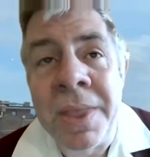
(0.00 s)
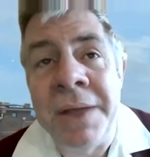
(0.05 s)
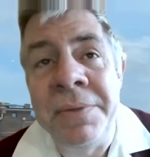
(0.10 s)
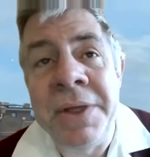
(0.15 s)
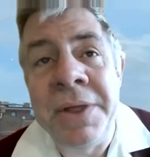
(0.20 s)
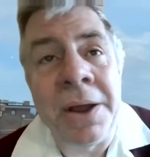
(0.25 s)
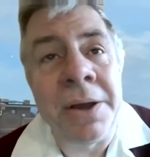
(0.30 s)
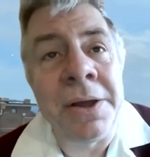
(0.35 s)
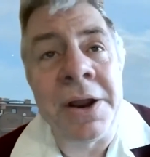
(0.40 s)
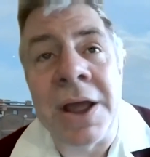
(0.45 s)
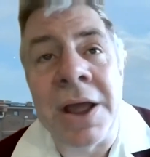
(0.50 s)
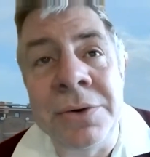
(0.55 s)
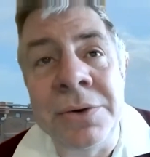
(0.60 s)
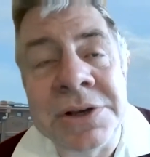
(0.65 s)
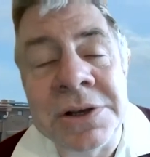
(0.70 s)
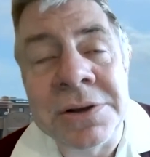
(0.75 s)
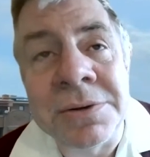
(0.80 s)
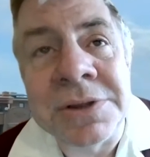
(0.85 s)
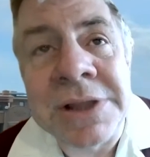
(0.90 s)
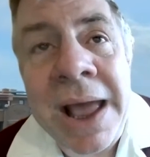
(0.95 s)
And then I'm going to
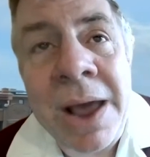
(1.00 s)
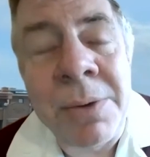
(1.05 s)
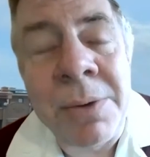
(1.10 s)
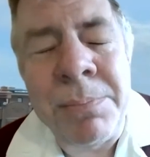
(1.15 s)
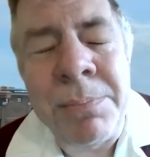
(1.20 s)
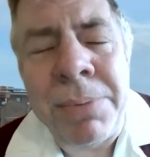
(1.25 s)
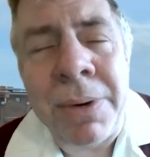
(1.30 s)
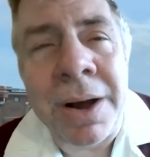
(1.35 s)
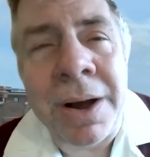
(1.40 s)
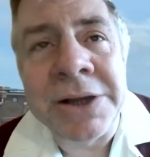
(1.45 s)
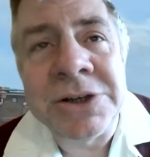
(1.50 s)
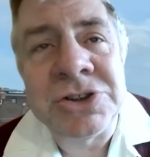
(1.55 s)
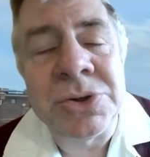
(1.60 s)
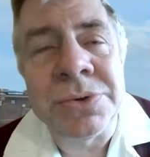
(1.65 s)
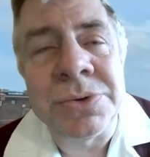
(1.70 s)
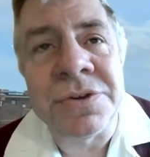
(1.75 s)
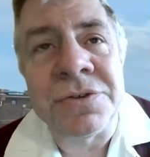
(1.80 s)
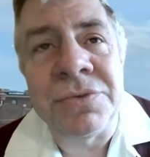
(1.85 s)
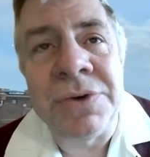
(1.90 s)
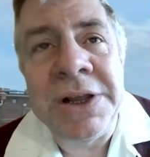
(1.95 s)
go down buy
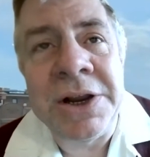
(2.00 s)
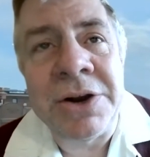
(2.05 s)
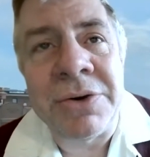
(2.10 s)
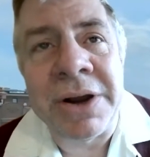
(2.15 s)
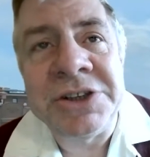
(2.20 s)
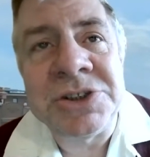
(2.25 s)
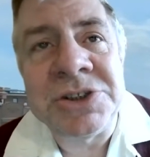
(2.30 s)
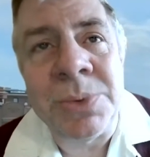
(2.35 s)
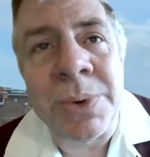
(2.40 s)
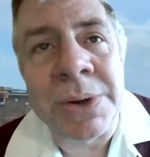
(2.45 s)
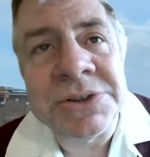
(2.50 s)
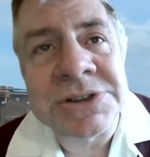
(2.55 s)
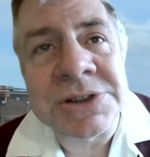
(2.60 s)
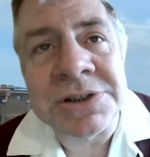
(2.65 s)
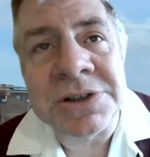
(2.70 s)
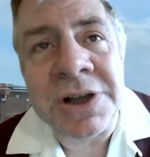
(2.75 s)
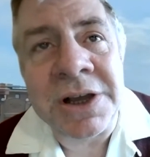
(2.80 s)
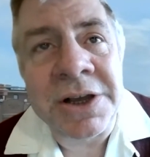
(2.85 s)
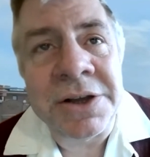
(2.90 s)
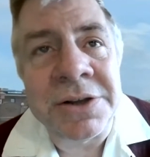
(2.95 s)
two or three crazy ones
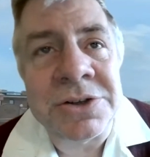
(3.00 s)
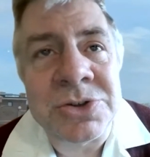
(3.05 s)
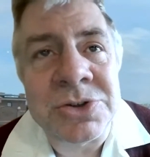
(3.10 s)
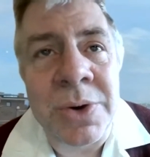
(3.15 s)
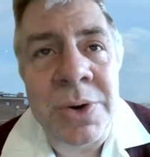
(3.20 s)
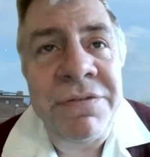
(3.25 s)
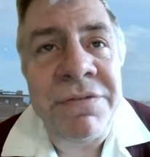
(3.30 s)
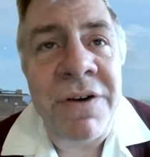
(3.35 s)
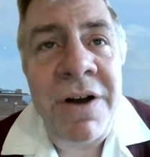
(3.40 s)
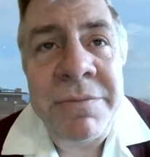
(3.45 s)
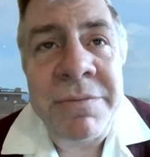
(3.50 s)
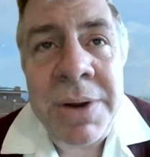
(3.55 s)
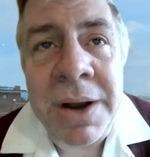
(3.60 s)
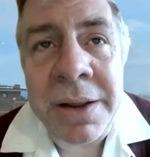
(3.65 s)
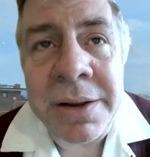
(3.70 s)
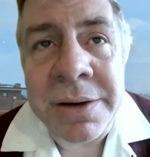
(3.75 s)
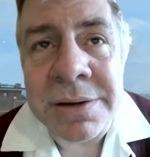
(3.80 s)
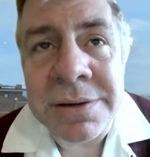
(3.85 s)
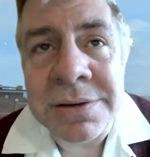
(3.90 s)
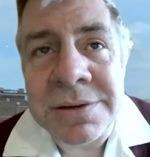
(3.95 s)
at, at 25
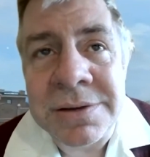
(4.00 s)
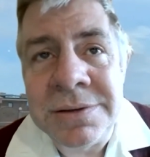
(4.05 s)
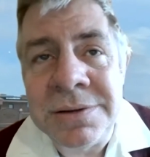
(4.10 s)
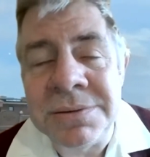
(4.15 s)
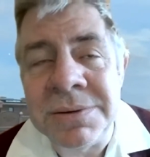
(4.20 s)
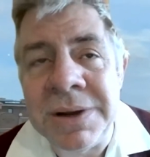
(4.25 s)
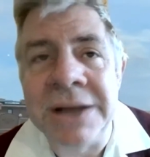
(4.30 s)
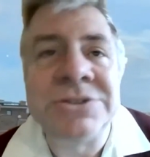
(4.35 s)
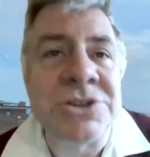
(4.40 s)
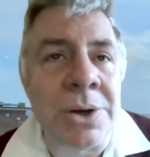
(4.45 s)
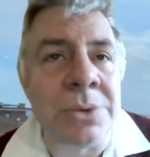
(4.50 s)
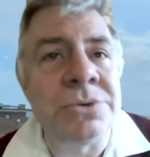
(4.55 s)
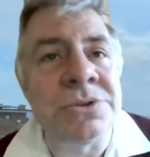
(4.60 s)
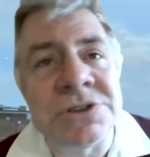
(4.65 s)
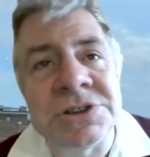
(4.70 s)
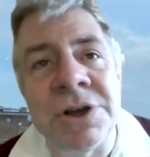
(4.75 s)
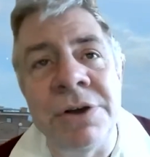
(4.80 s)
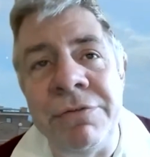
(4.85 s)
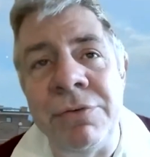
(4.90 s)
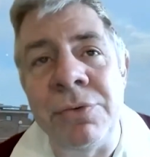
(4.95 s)
million and so on
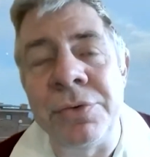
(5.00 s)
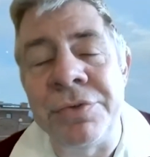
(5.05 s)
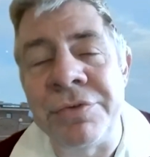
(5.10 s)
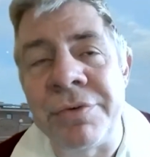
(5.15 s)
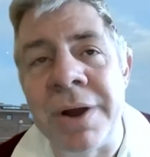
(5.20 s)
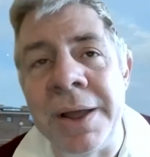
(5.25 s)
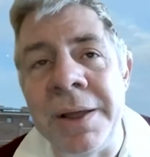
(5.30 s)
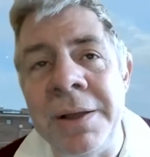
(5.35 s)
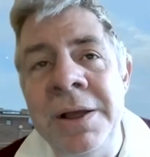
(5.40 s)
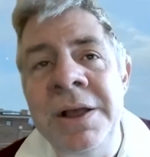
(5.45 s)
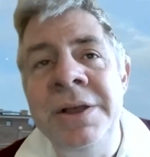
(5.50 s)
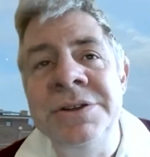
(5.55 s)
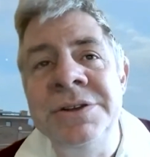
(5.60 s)
and so forth, right?